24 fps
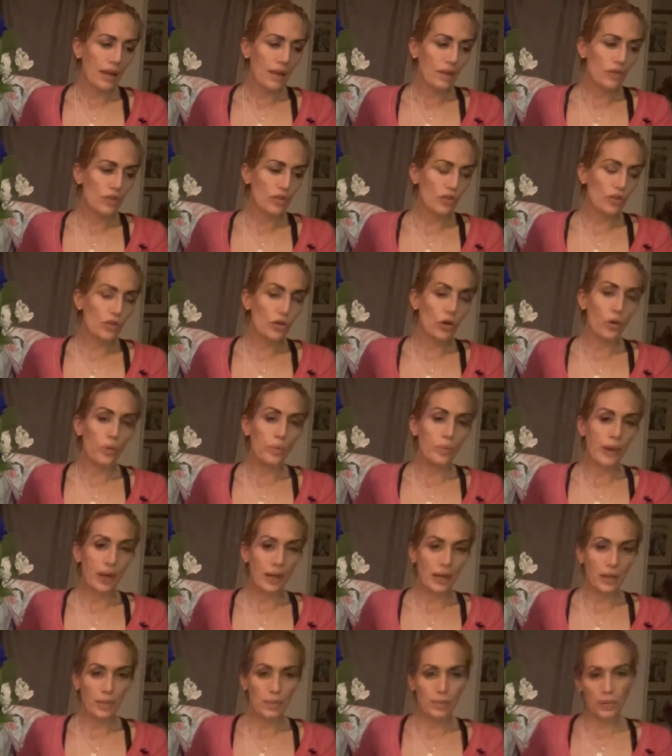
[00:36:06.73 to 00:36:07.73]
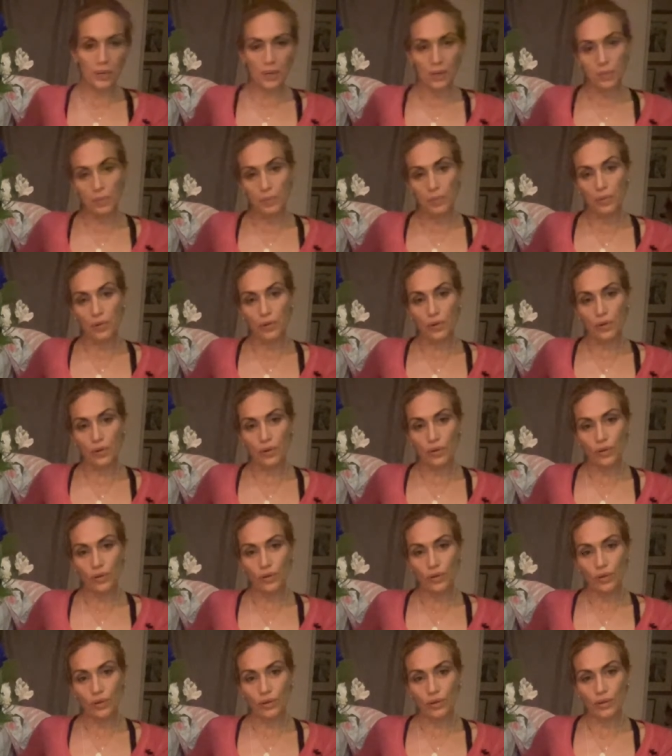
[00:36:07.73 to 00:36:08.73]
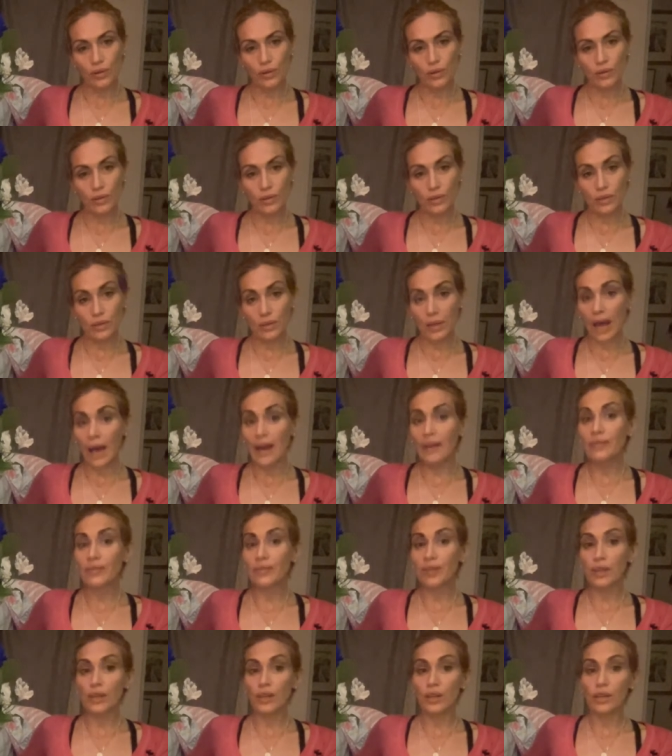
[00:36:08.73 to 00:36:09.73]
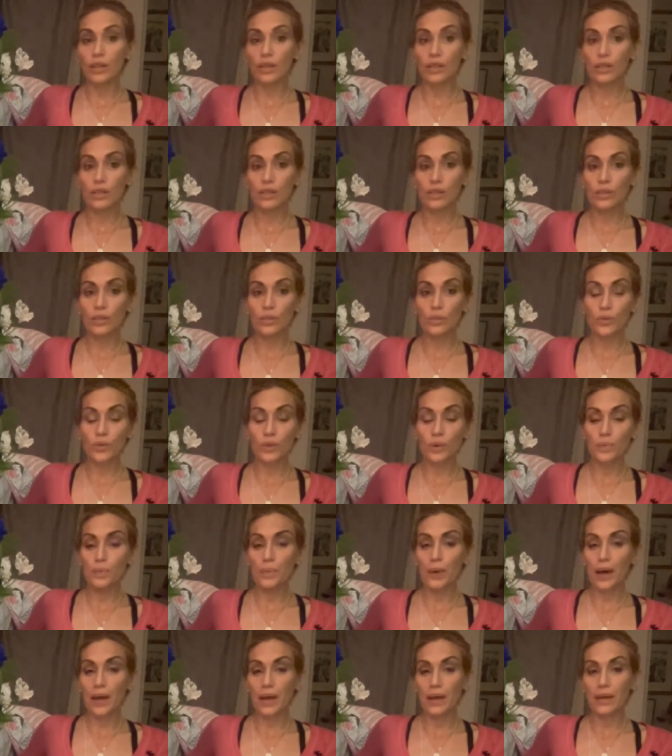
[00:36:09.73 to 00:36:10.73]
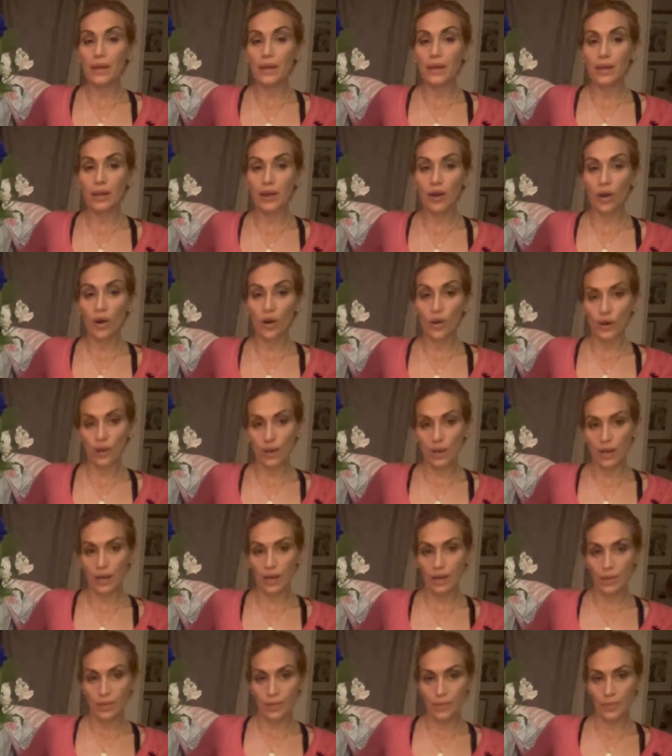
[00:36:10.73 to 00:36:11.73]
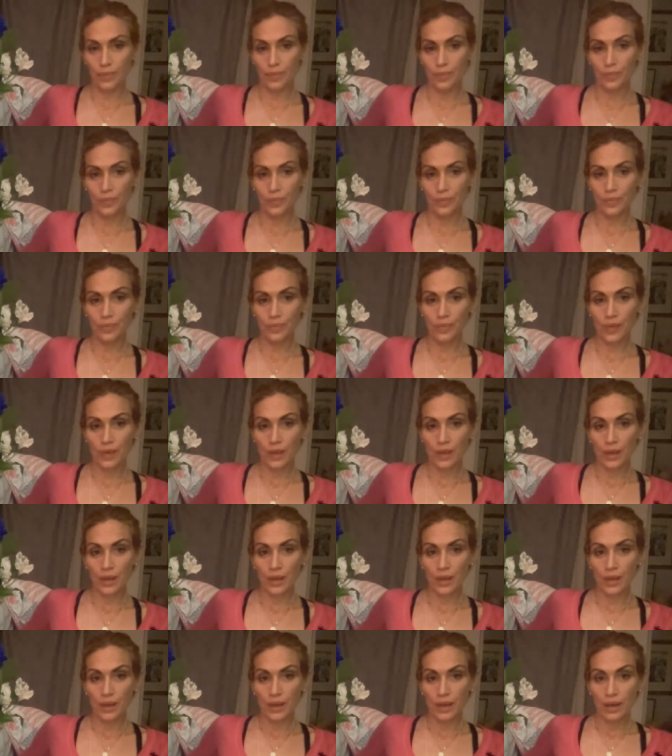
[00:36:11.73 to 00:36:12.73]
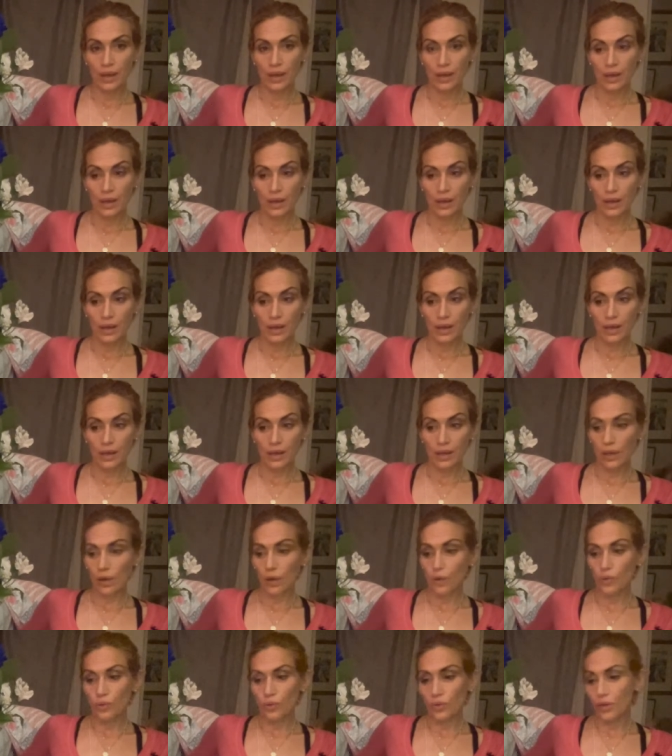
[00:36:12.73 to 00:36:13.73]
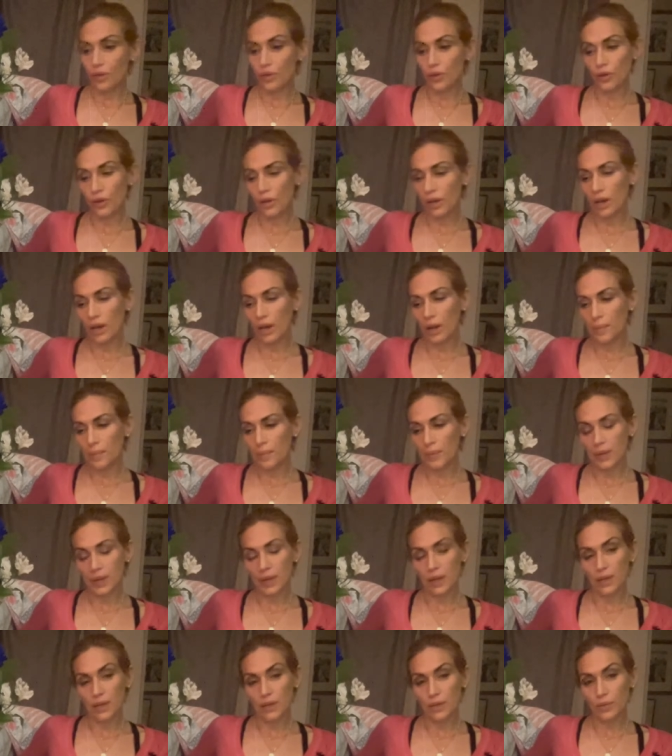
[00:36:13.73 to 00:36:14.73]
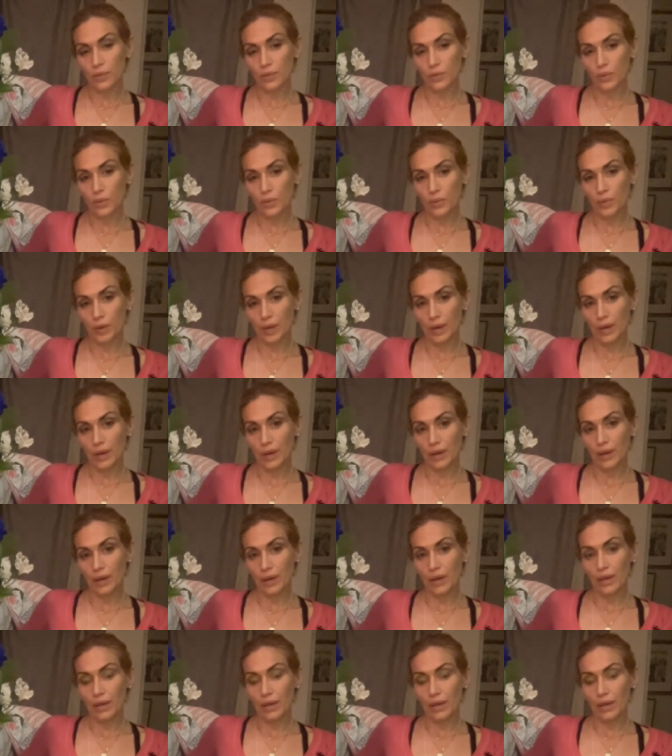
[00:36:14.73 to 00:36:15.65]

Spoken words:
so many people's livelihoods were dependent on him. He owned 30 companies when we were married.